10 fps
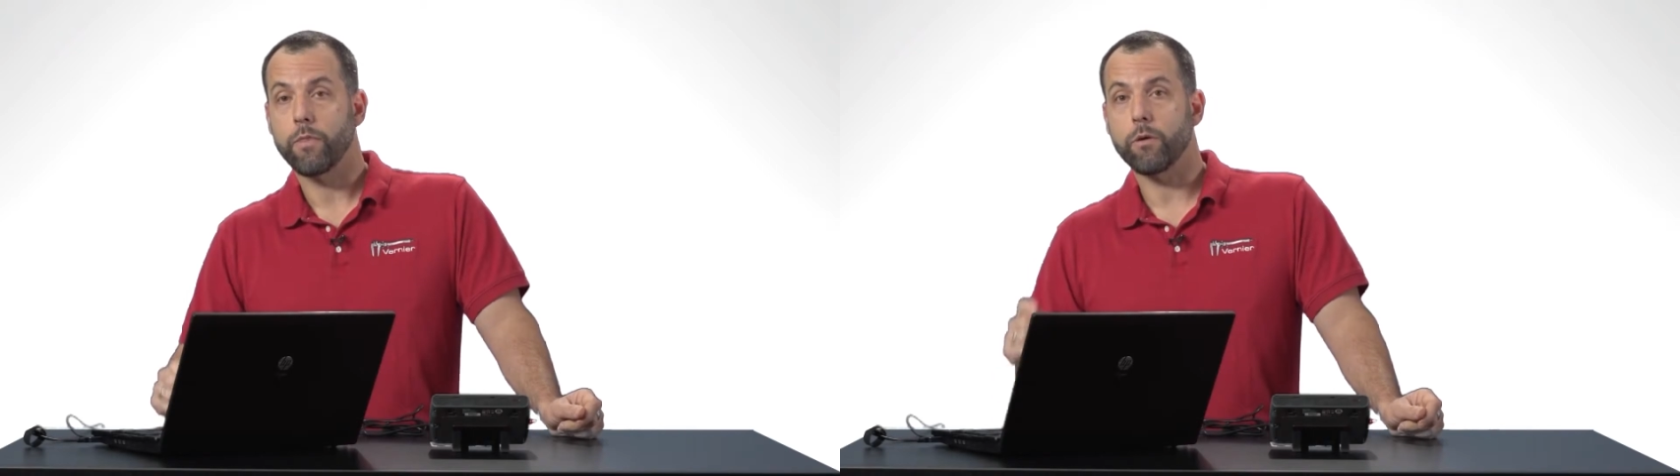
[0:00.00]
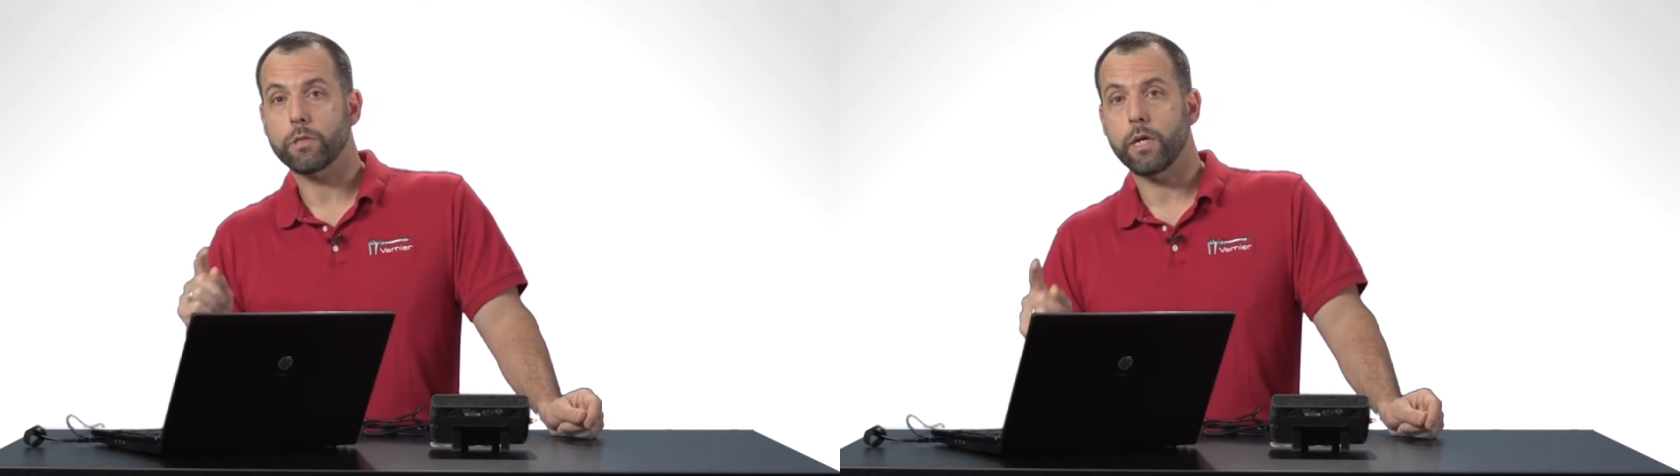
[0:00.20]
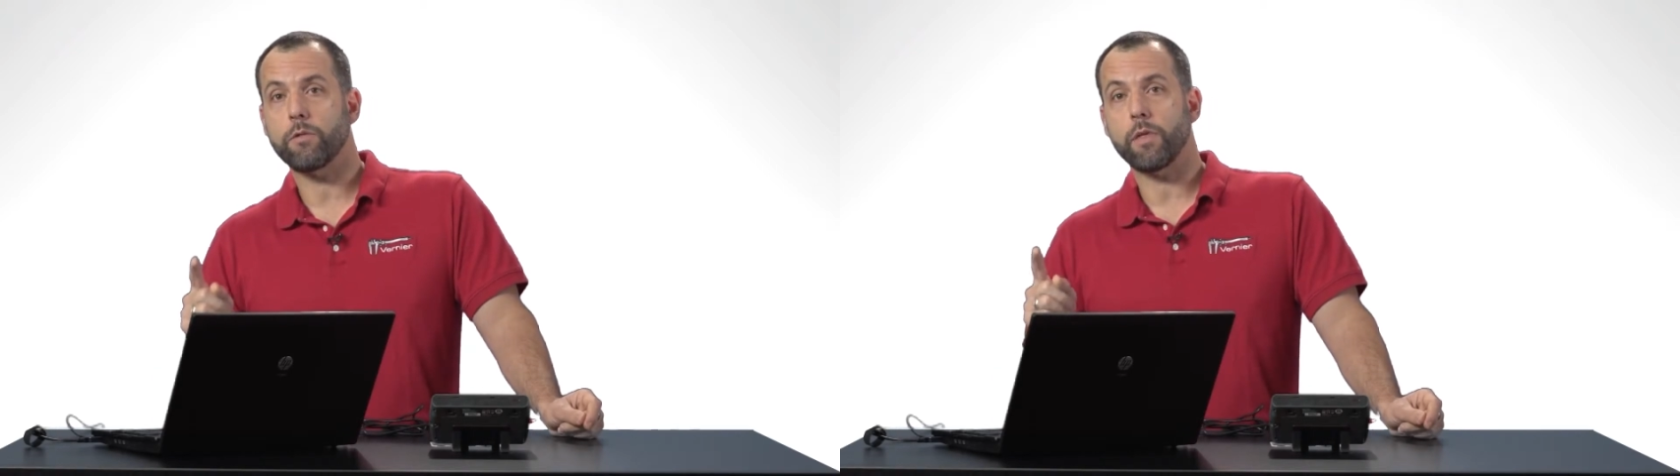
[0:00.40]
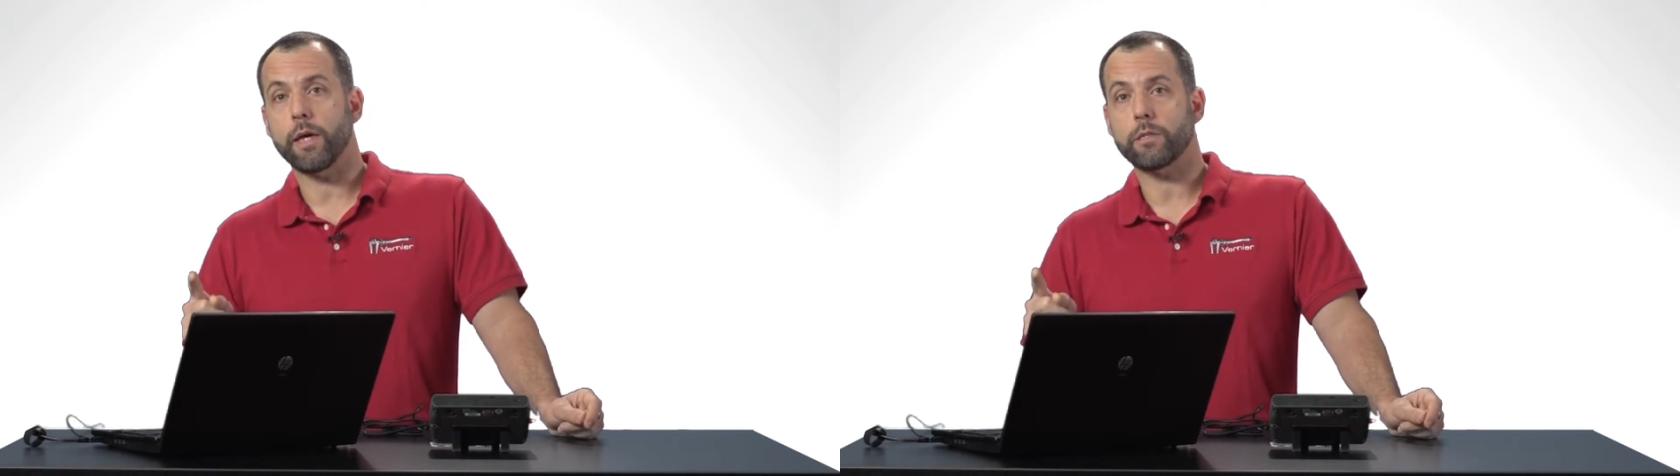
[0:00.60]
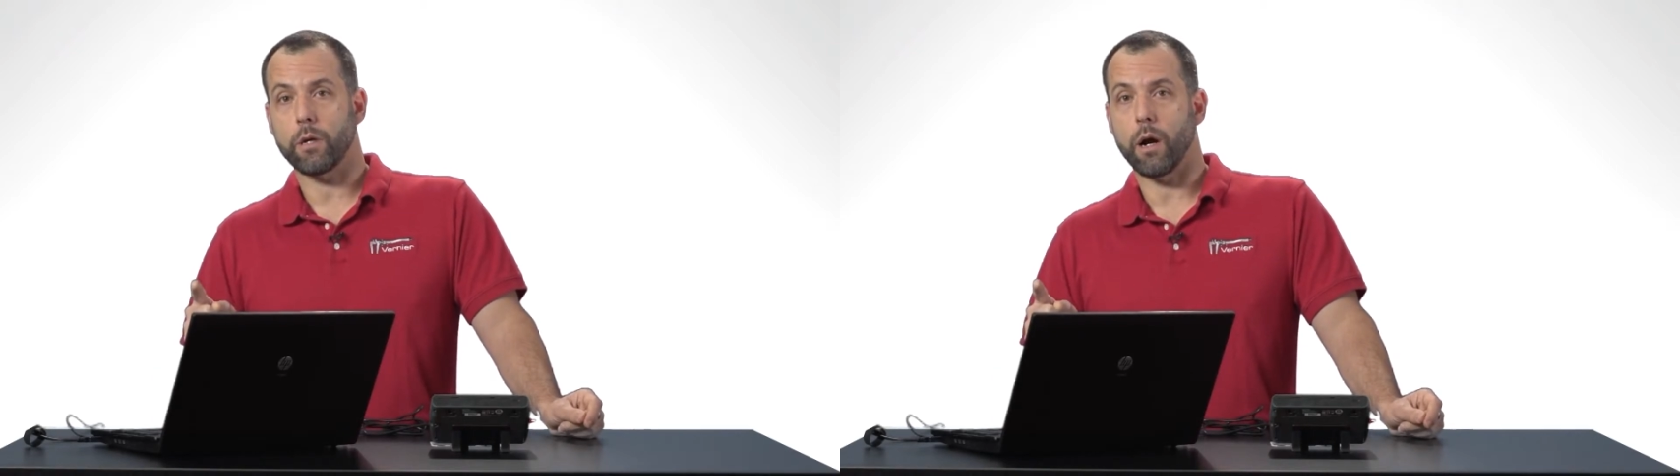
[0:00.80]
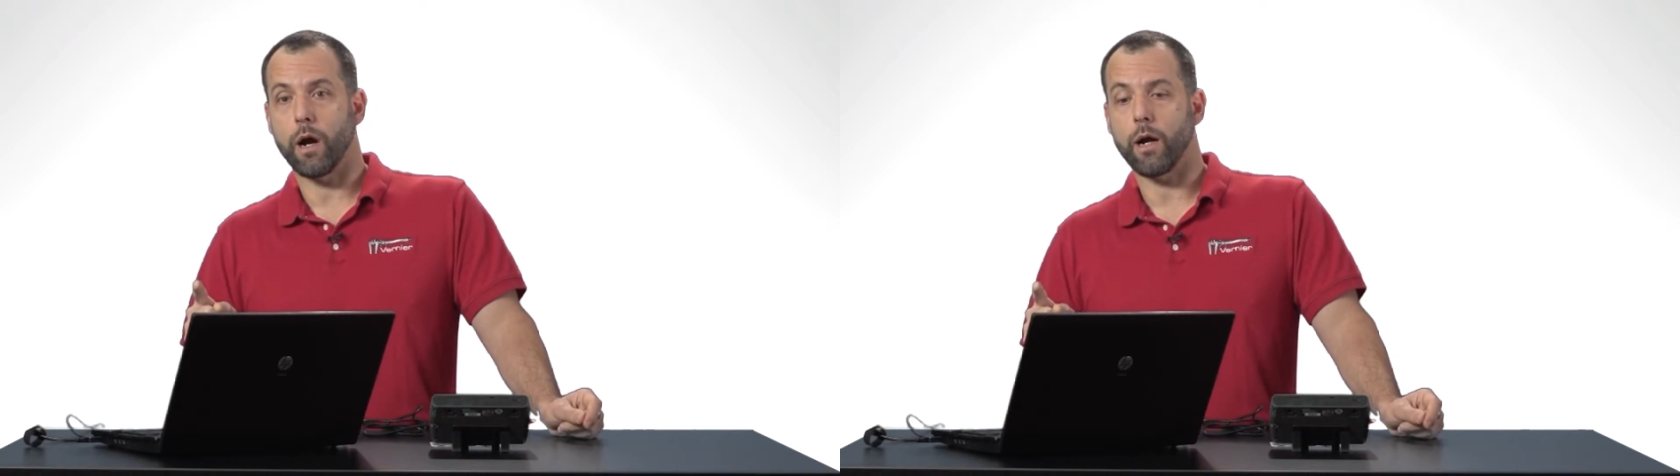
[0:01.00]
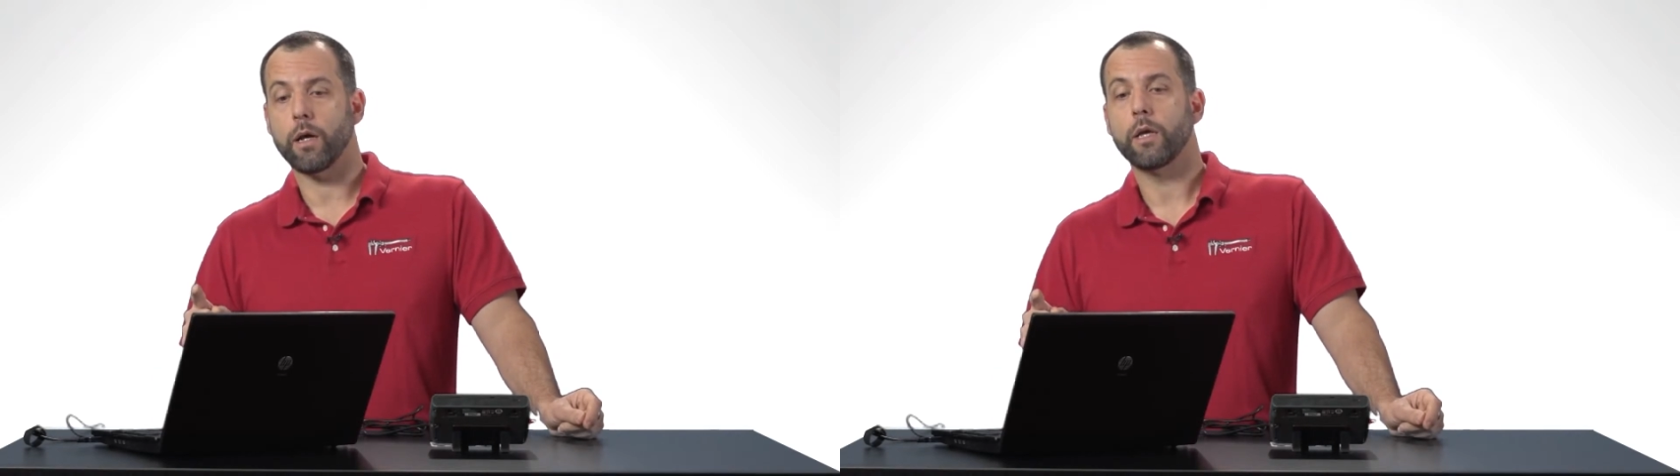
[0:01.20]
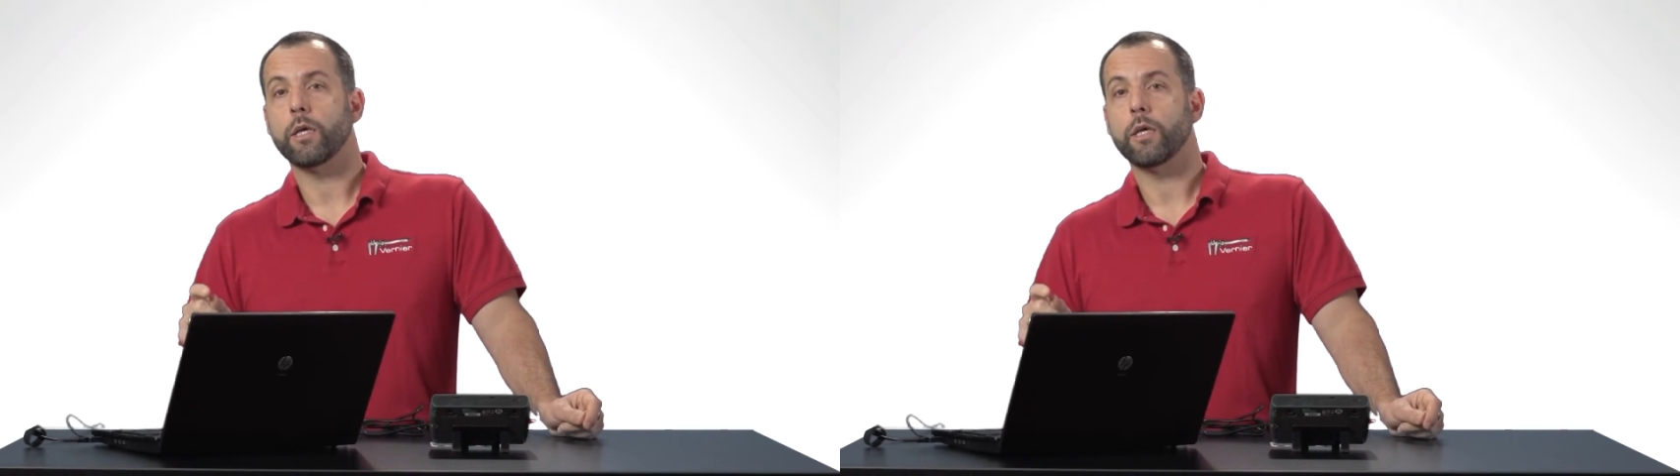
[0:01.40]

Those key things are